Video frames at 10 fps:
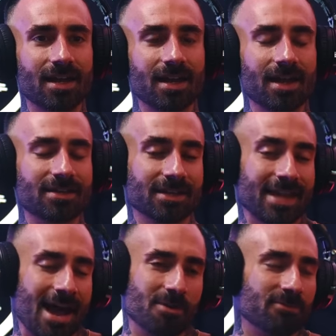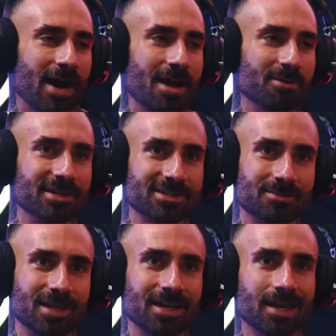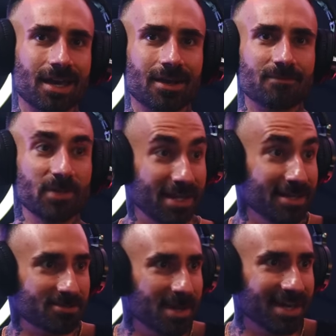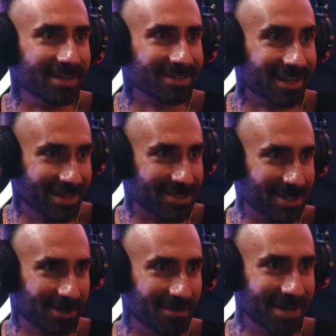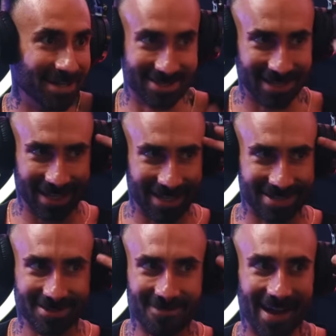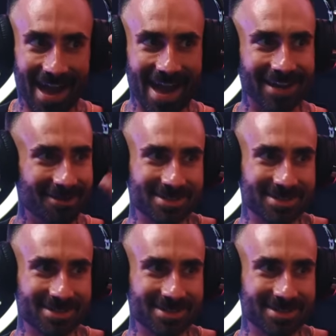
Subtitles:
like now I'm fine with it because I'm like, it is me. Like, it's still me. It's in my head. I'm